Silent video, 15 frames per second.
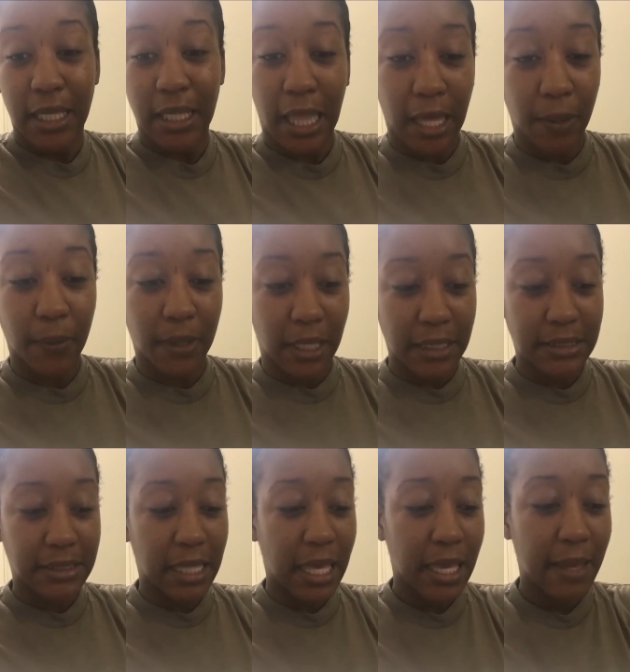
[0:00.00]
Like, when I
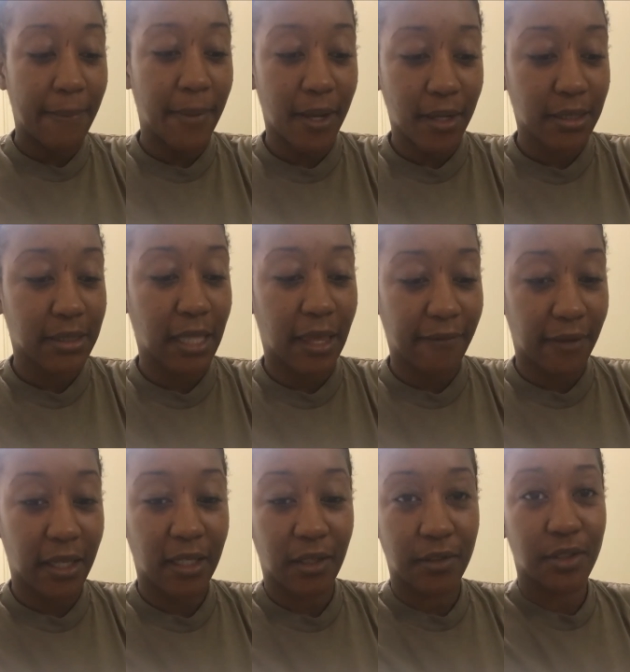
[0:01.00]
say barracks life
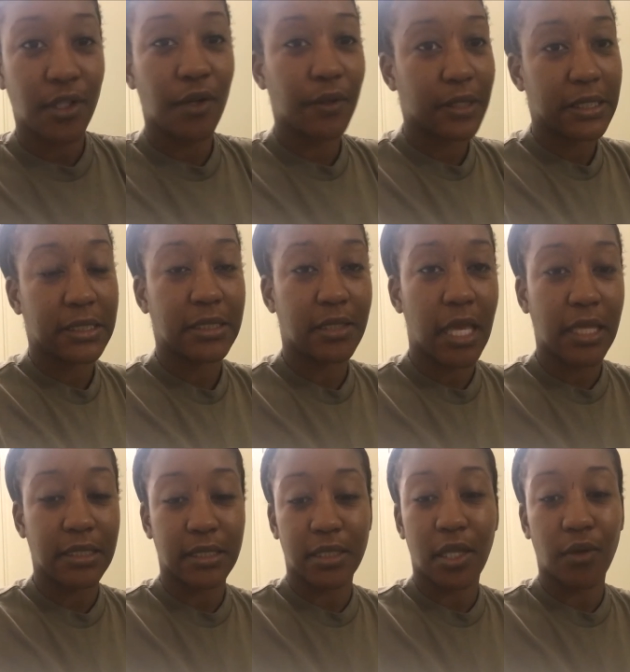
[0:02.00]
ain't no joke,
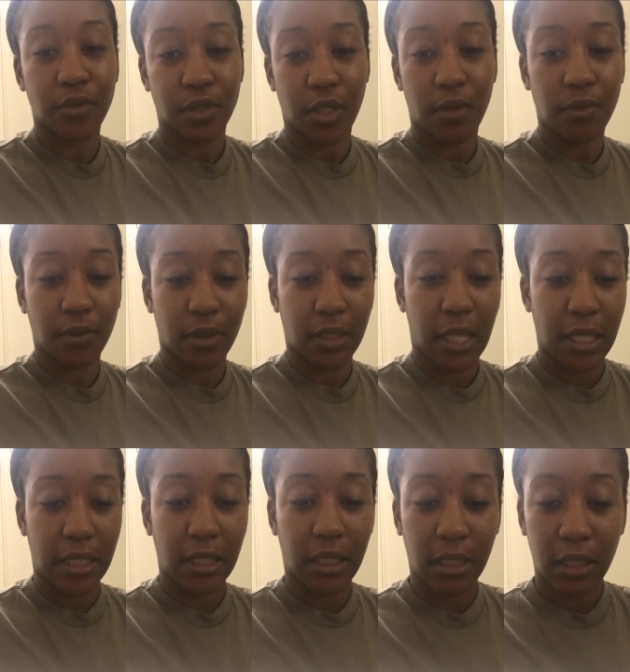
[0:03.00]
it's no joke.
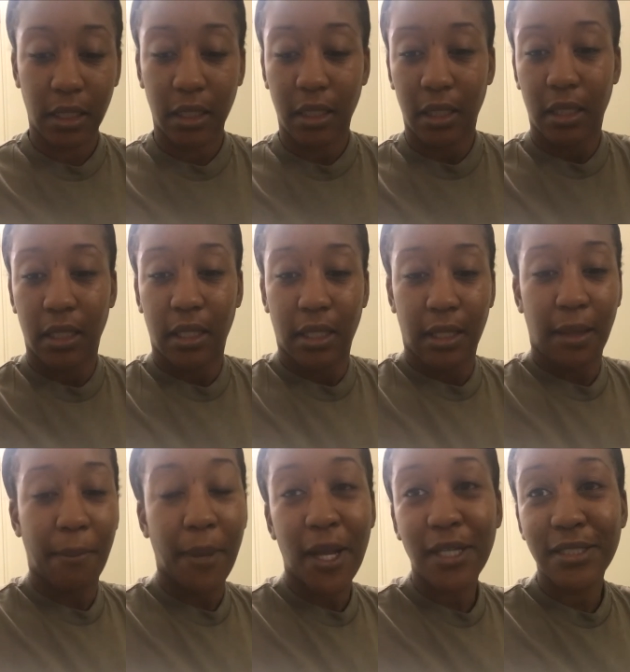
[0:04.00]
Like,
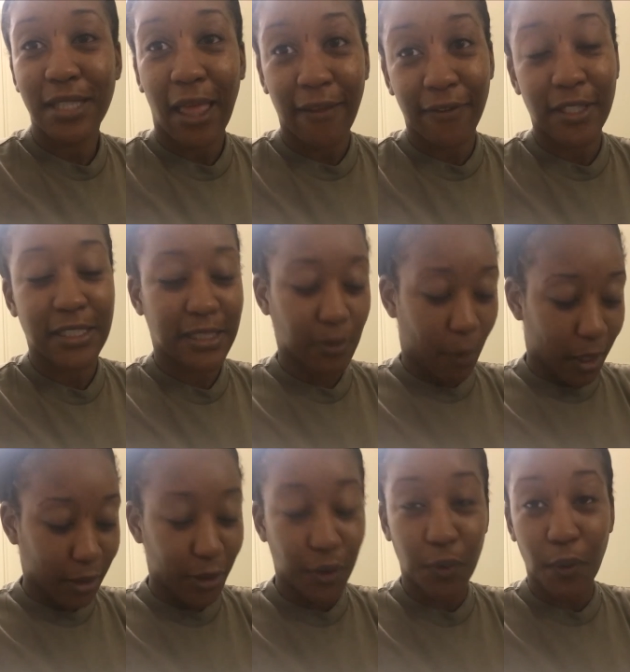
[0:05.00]
barracks life can
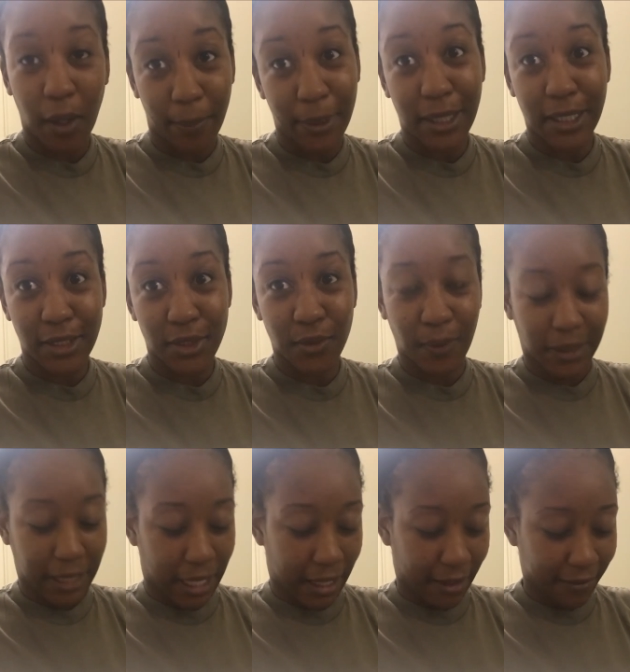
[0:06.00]
swallow you up and eat you
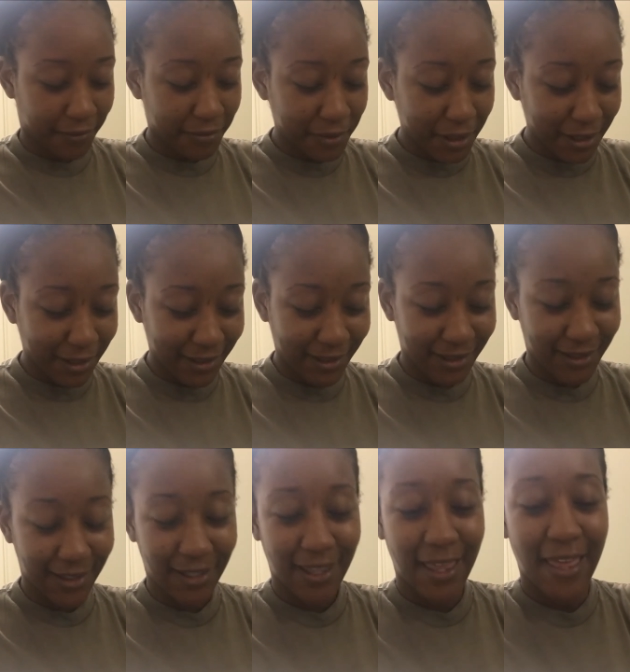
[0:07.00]
alive.
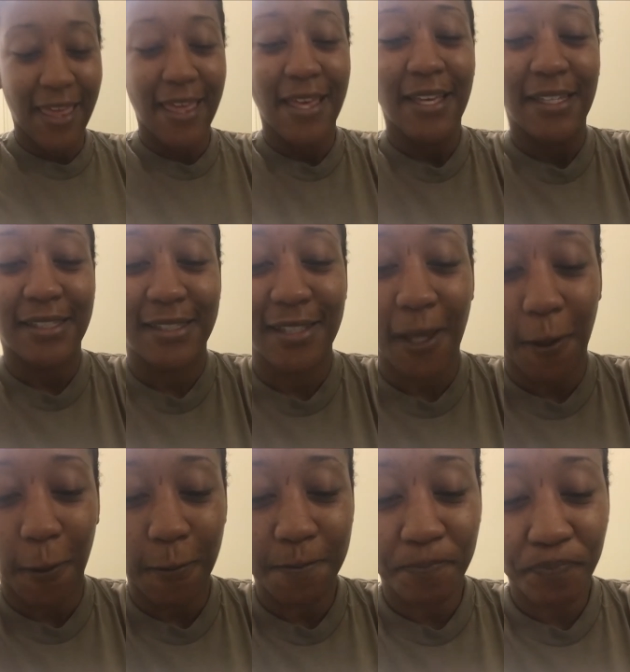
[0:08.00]

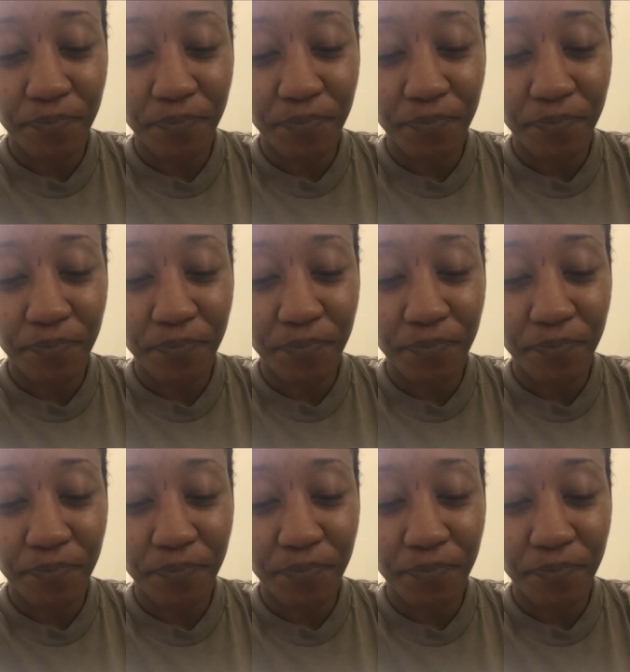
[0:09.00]
So